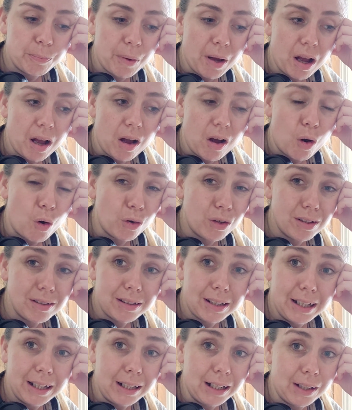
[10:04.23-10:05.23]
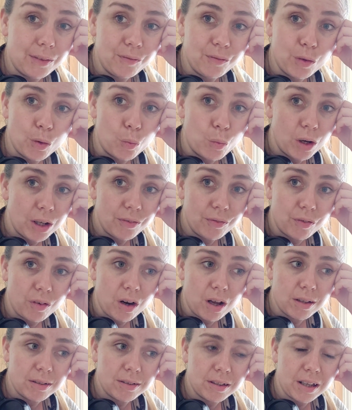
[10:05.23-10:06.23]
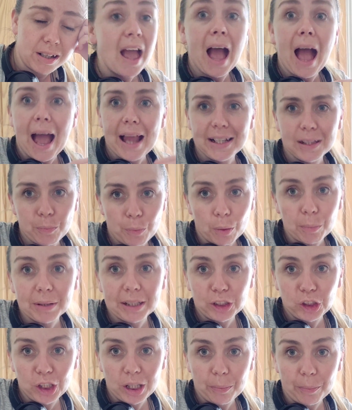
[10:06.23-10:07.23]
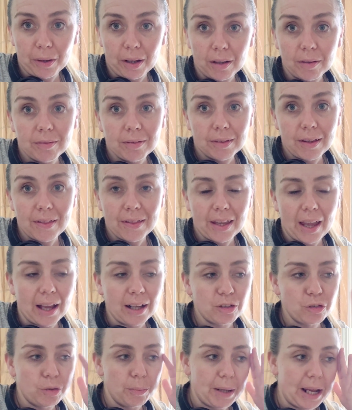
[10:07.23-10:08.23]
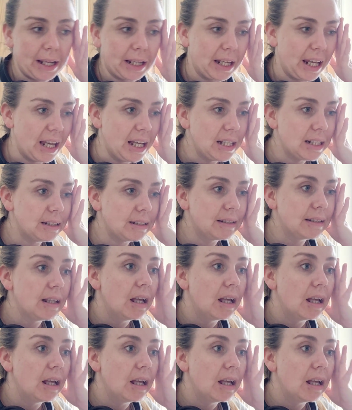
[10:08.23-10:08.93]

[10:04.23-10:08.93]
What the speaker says: but honestly, cling film worked for us and it's probably cheaper than the extra blankets.